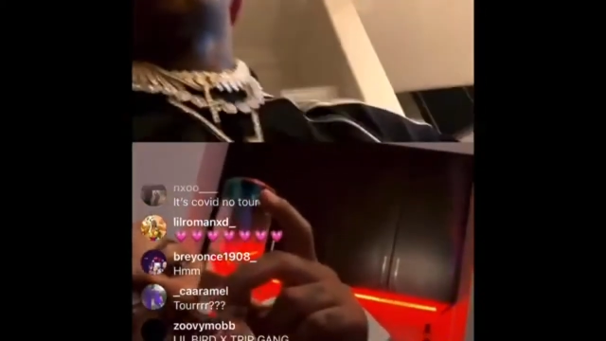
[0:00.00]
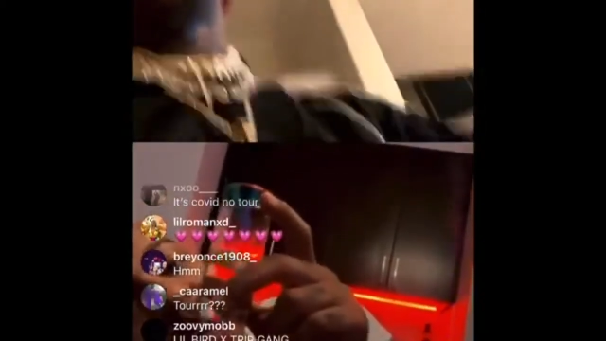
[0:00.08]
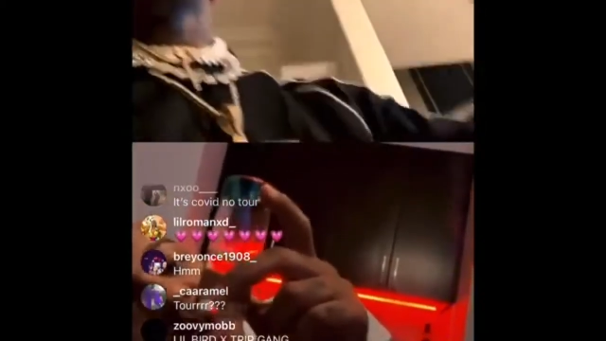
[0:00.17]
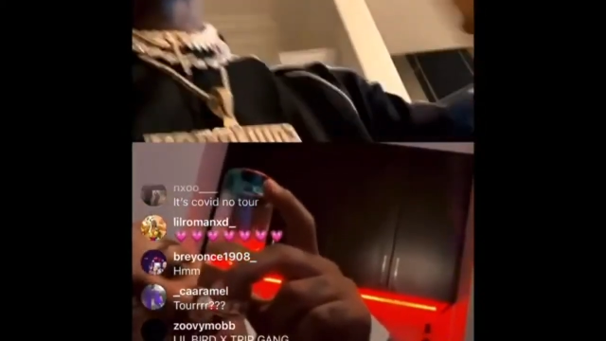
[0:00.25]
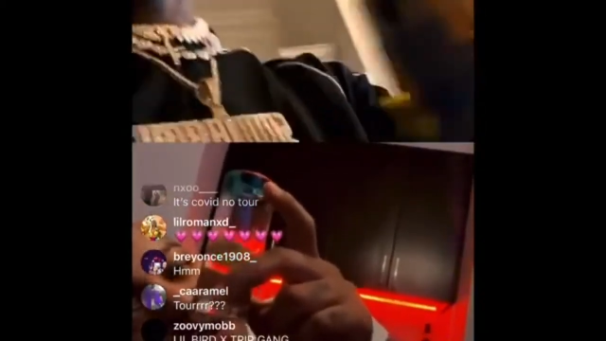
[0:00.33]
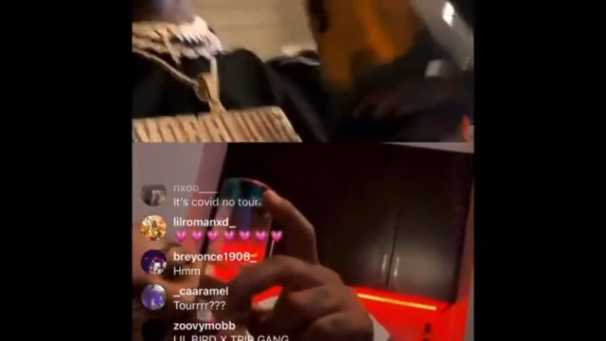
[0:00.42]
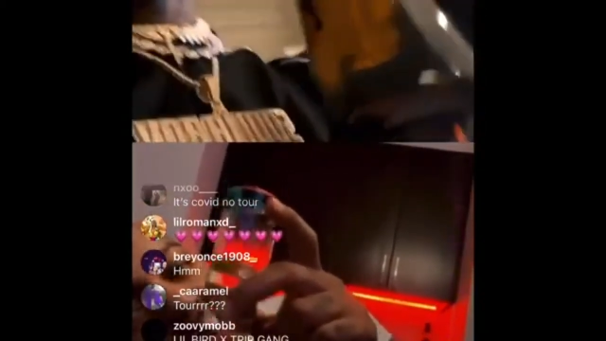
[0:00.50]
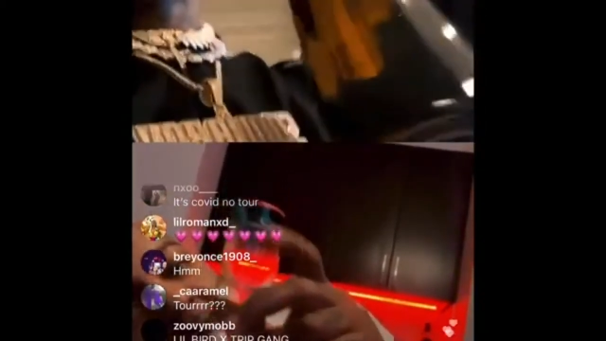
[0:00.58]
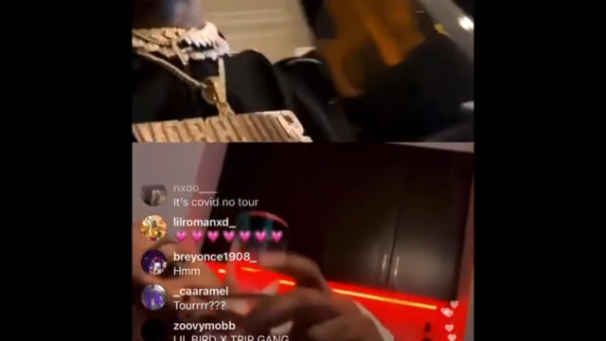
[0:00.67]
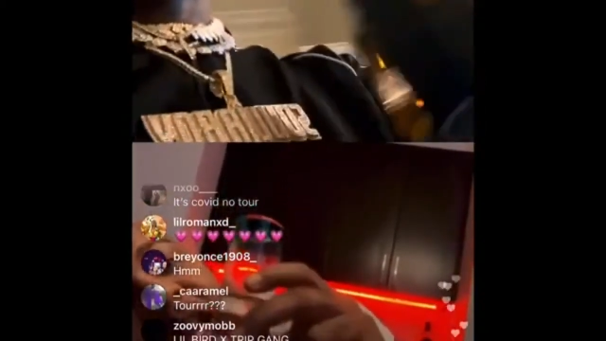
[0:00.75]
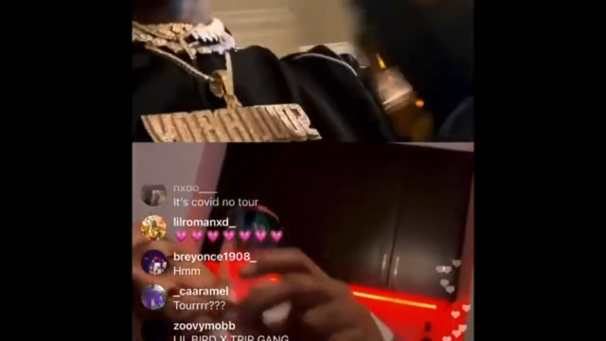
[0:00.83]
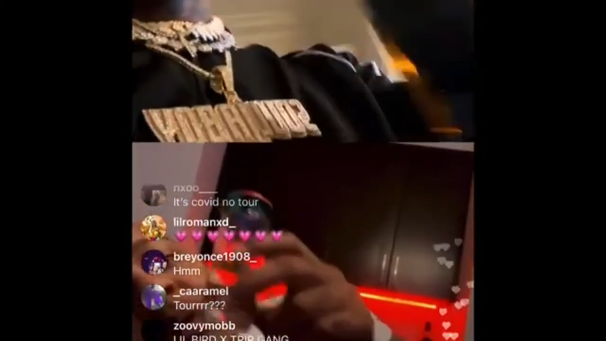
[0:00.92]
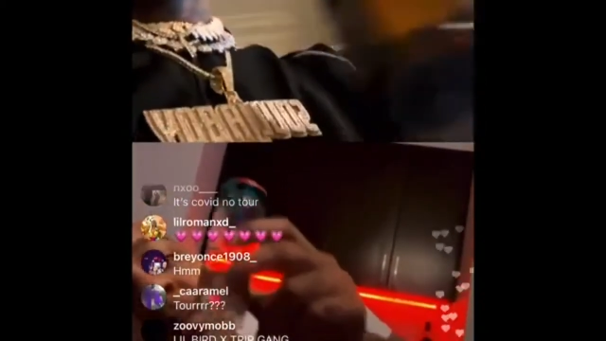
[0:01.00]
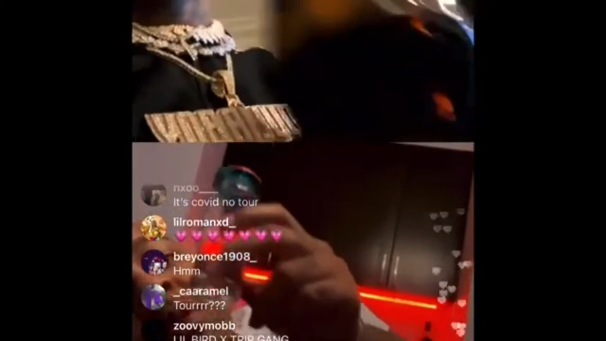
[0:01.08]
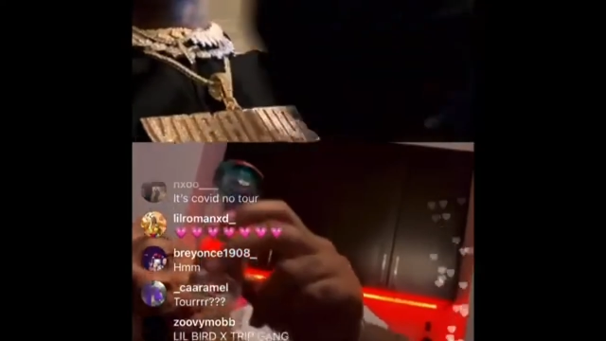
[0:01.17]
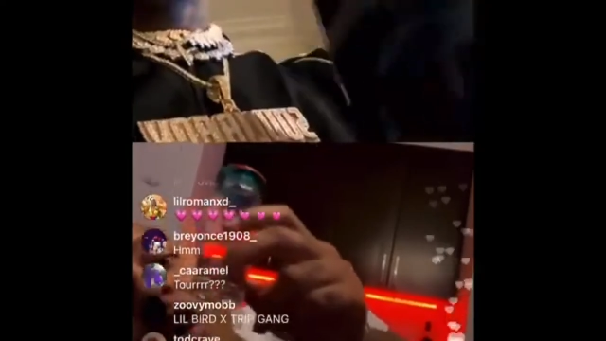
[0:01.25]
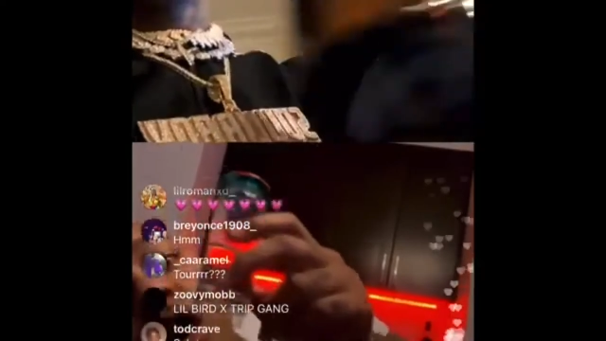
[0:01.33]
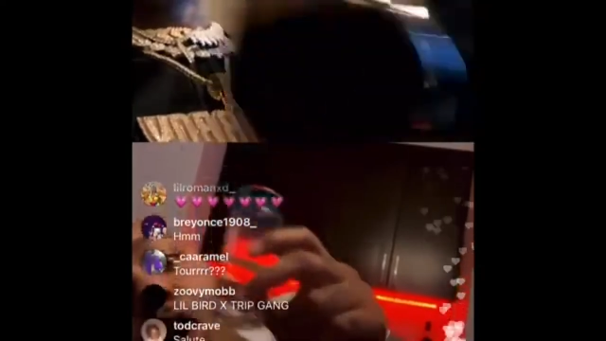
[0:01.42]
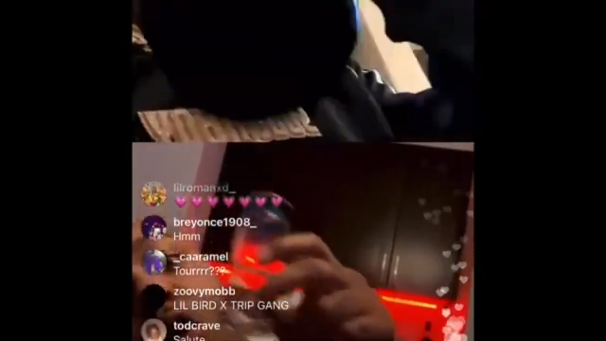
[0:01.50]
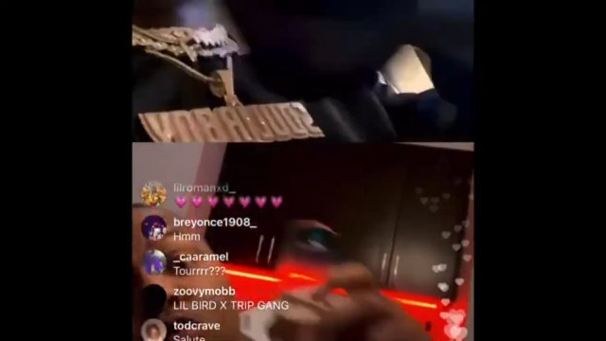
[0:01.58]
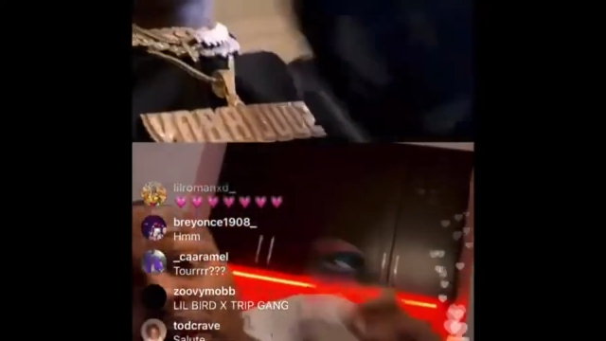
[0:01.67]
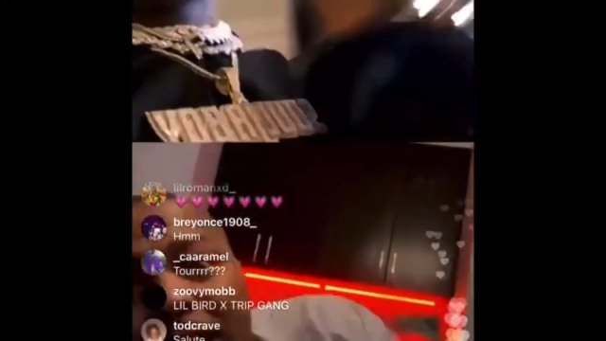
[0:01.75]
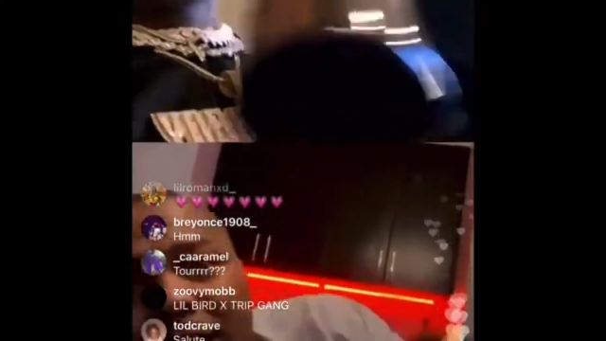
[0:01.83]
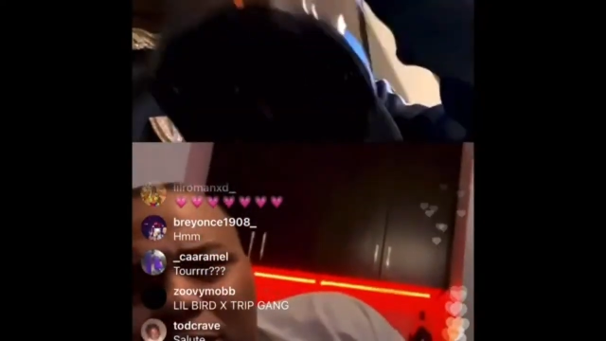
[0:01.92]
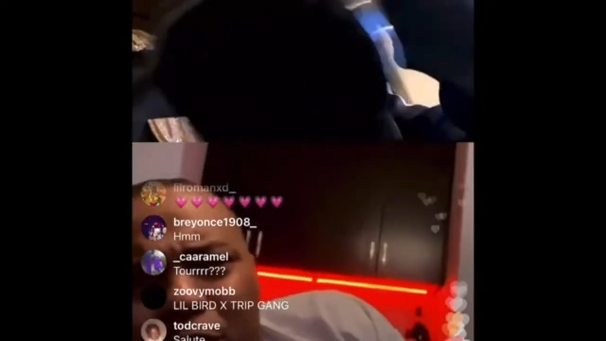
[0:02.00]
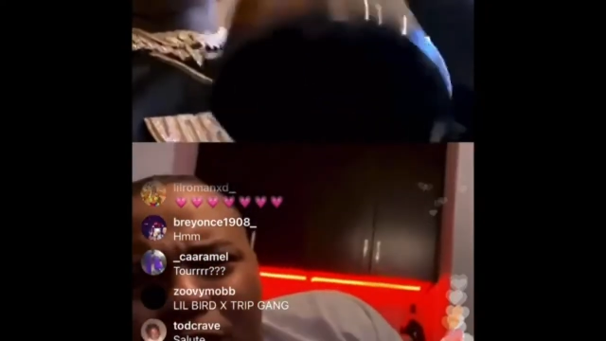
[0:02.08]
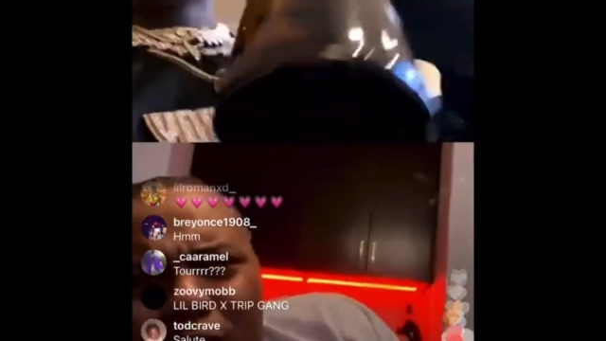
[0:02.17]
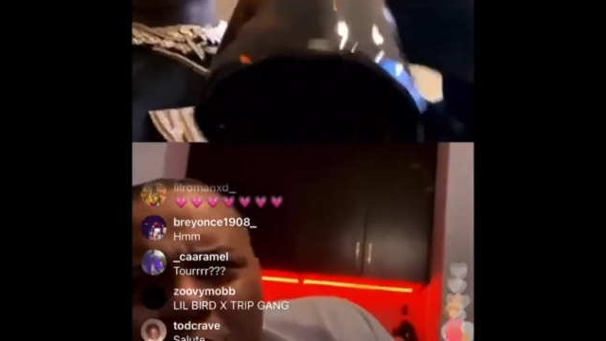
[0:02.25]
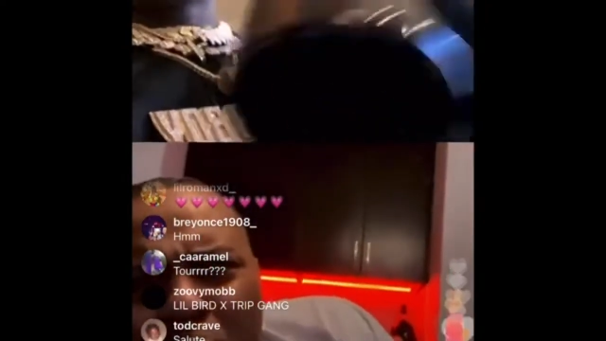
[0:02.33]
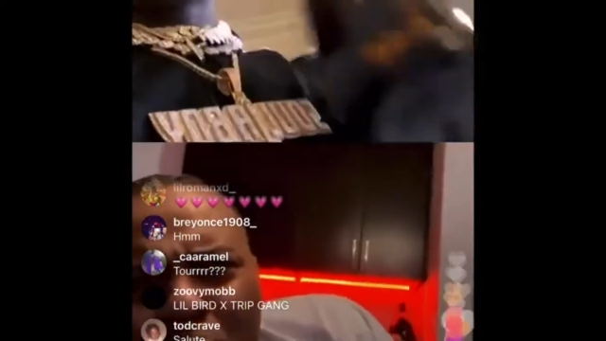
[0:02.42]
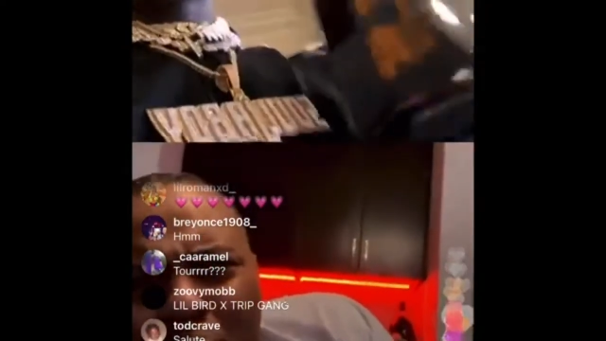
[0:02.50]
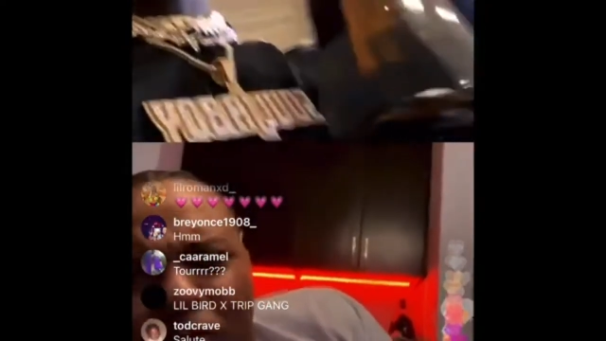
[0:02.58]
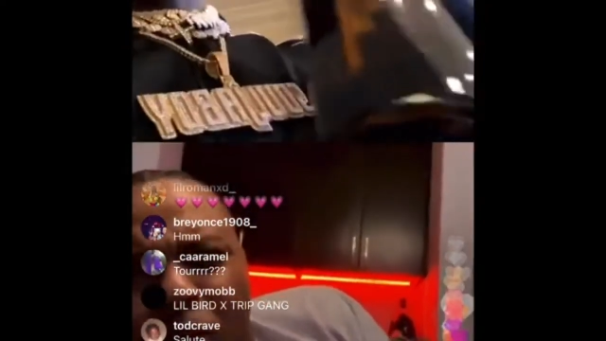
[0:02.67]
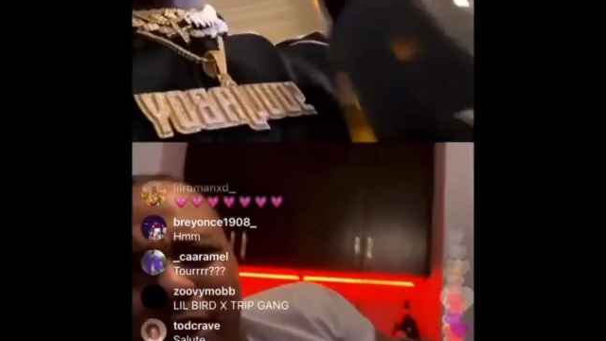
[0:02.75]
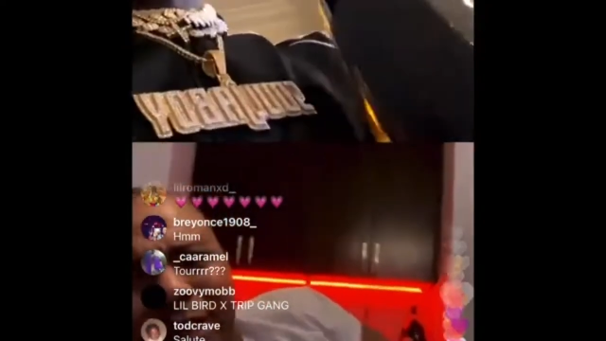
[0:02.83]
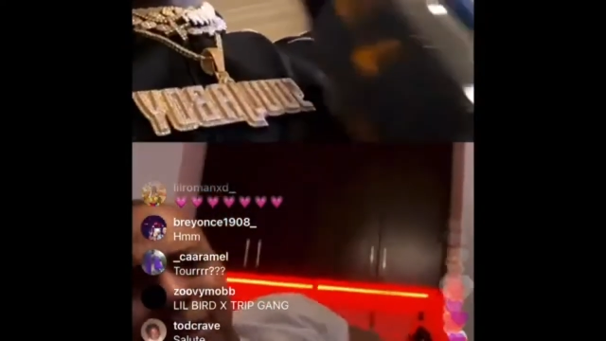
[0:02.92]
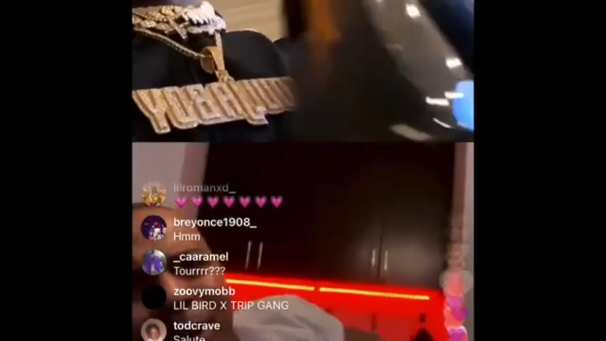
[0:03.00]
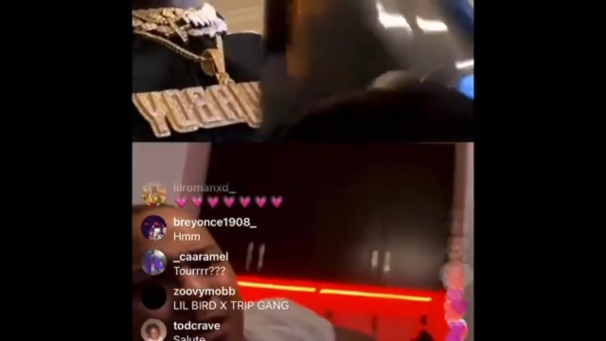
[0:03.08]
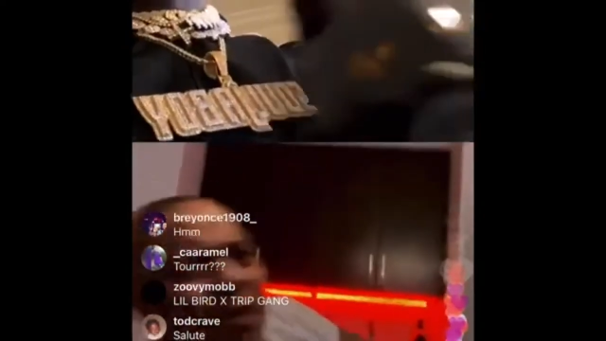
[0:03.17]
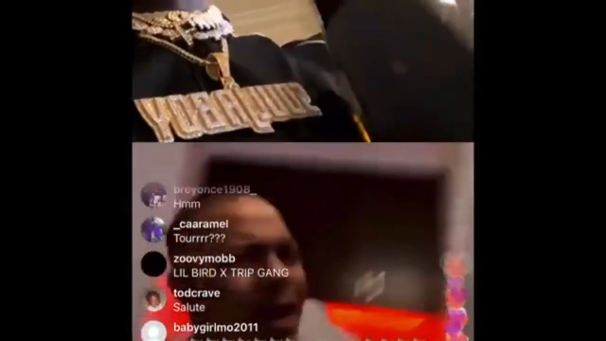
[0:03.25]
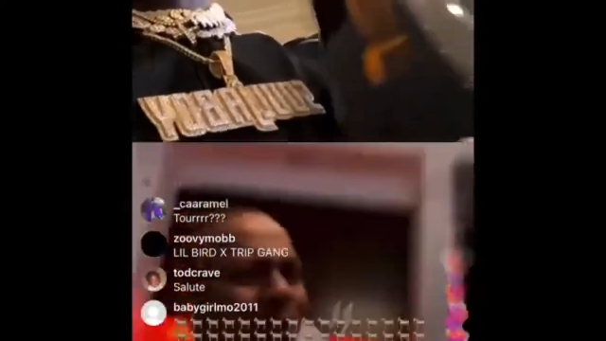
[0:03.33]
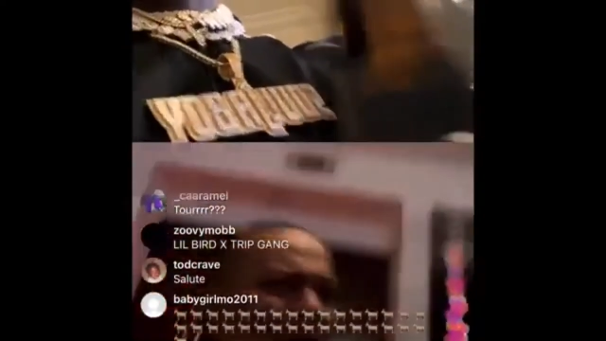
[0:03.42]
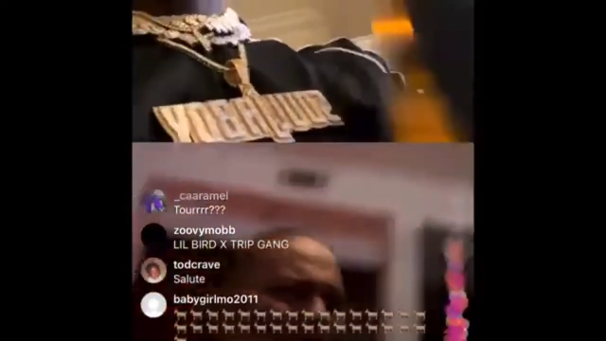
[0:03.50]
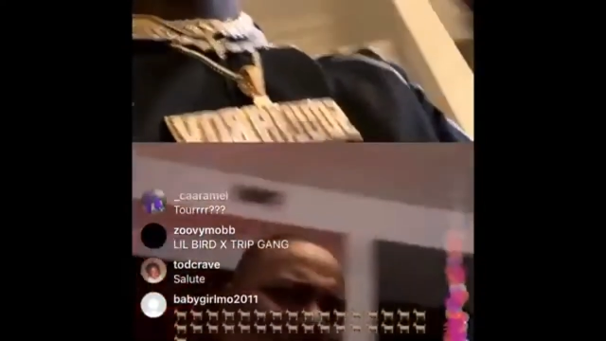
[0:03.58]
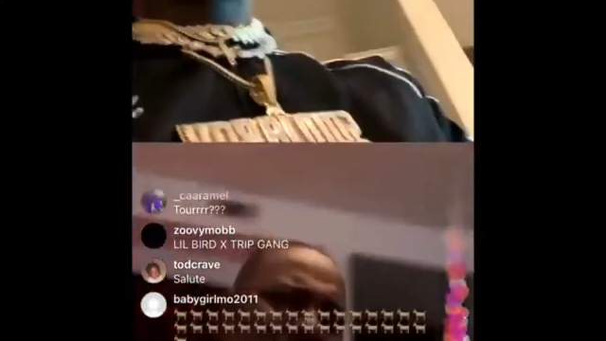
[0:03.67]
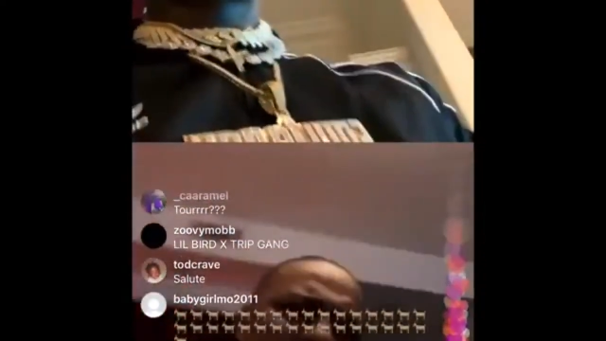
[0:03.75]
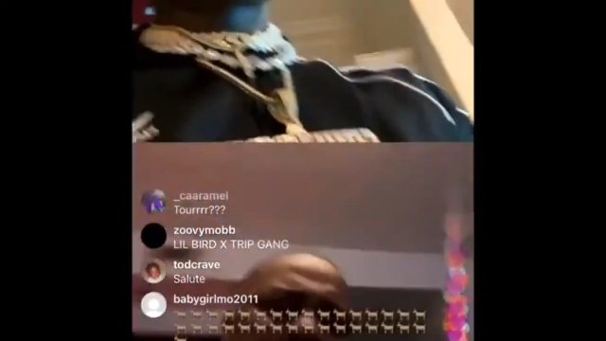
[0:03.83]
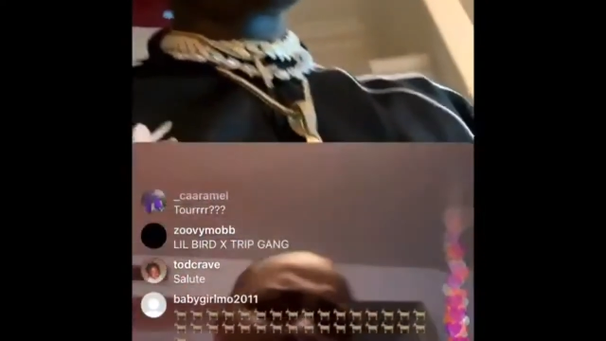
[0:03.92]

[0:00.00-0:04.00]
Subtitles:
(no speaker visible)